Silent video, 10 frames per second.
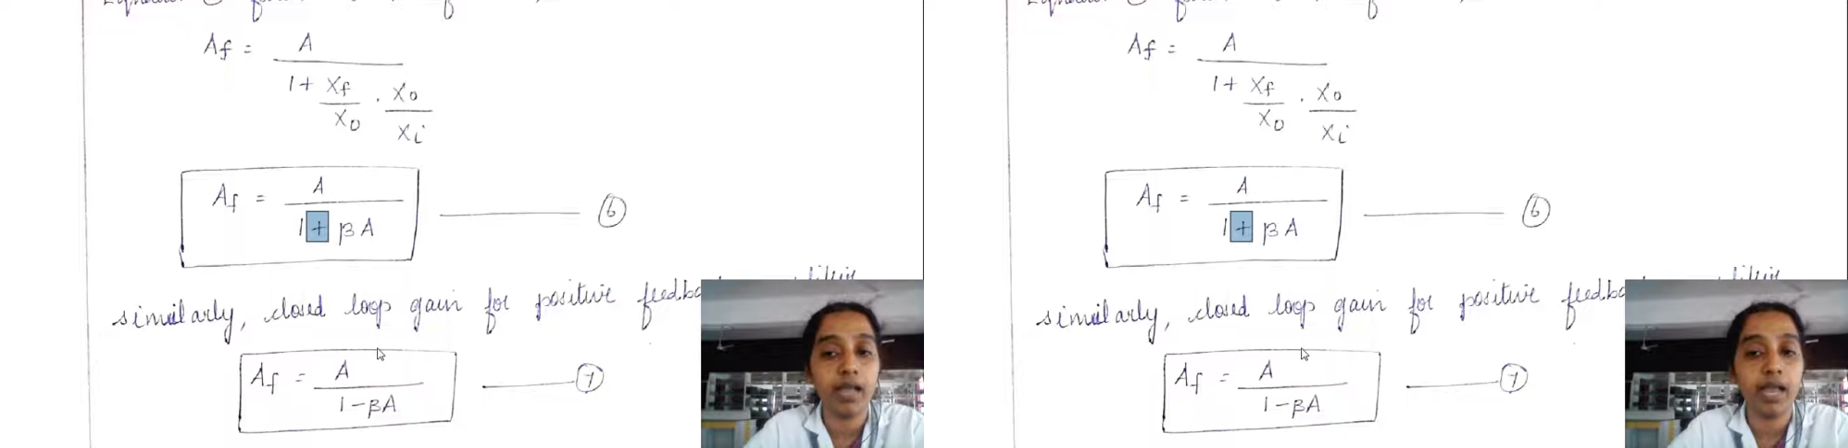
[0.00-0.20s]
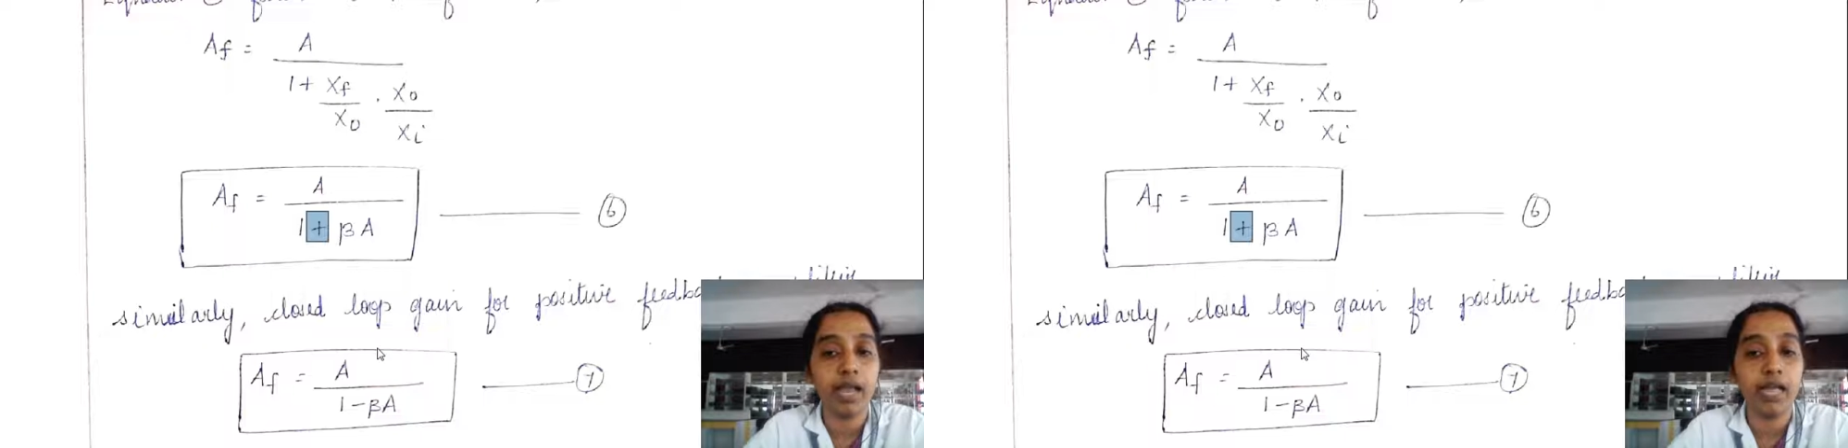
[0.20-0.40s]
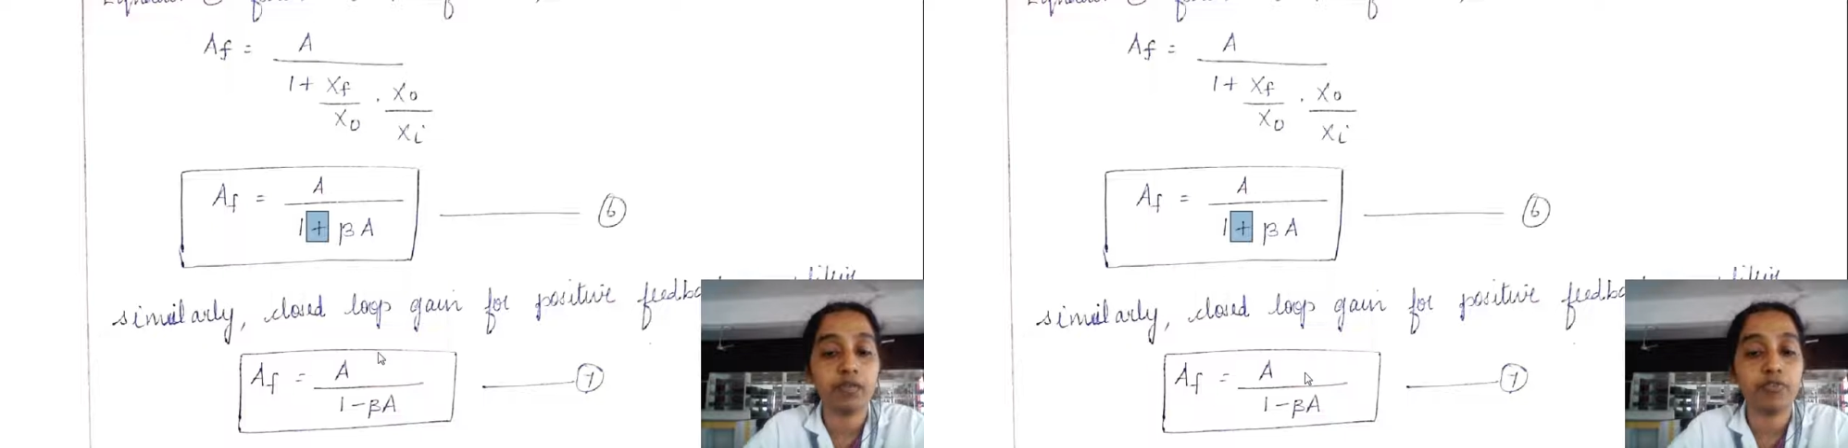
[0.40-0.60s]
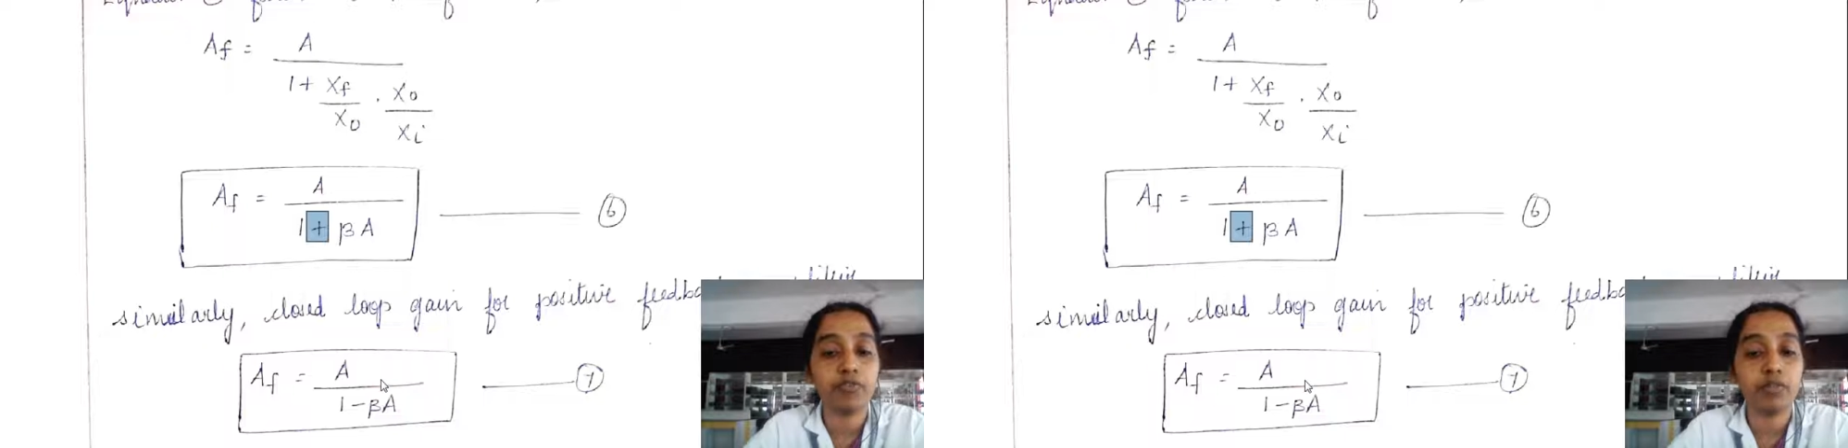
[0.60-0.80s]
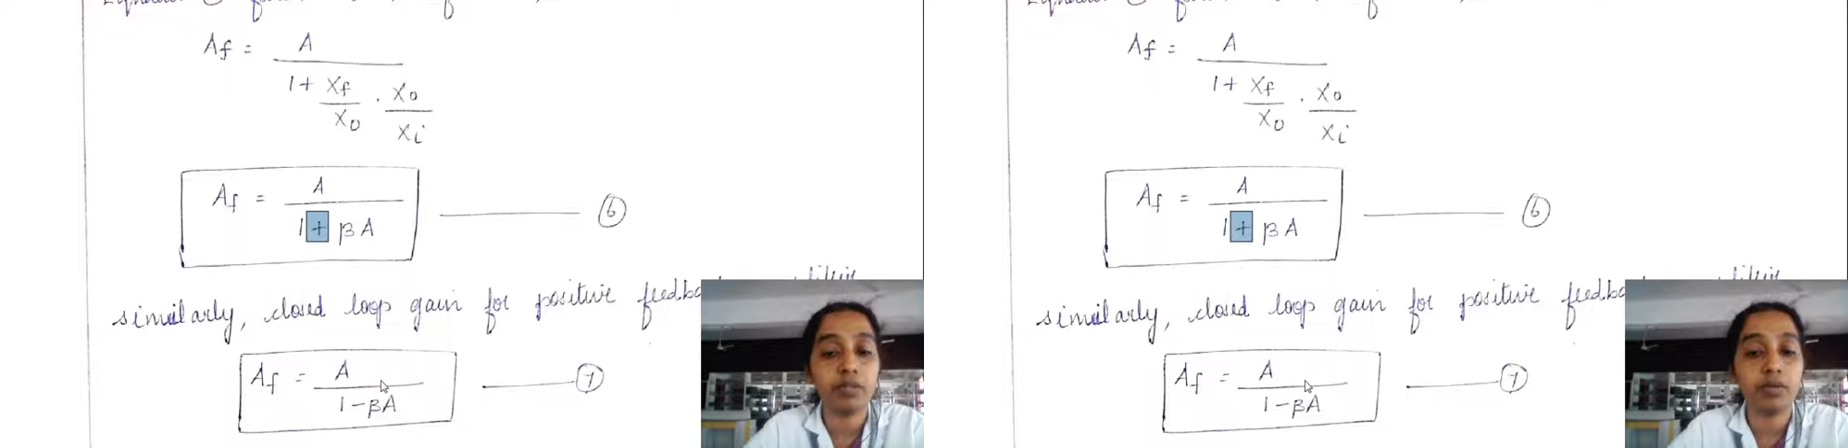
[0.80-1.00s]
and
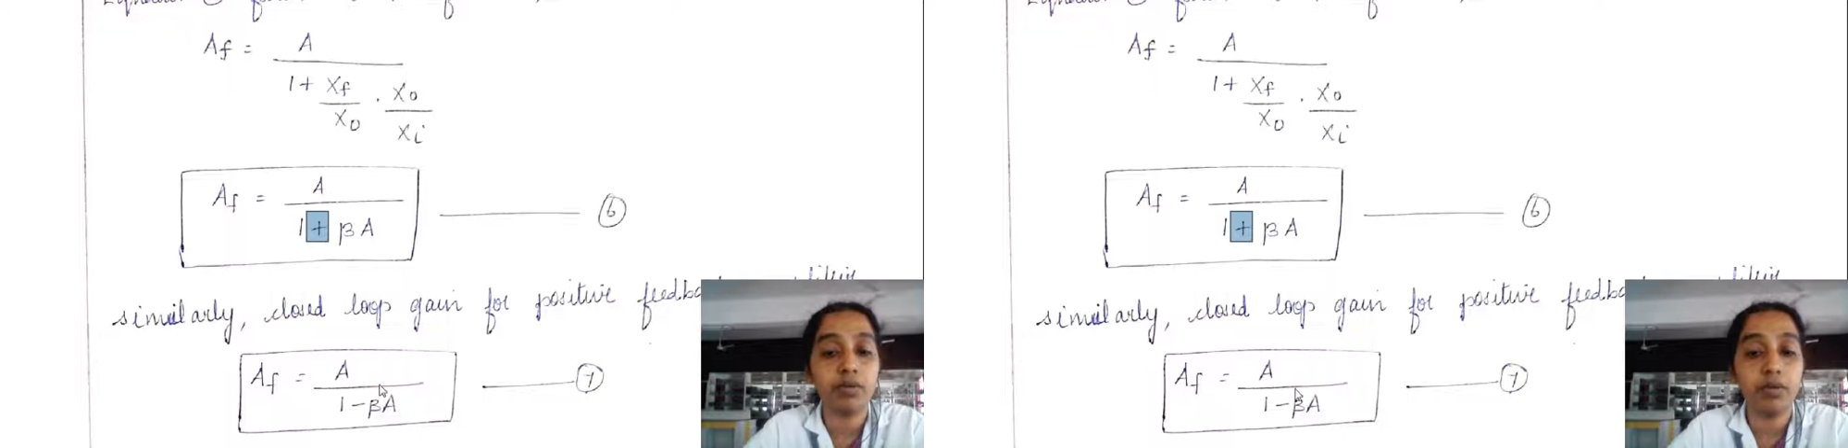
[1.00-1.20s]
for the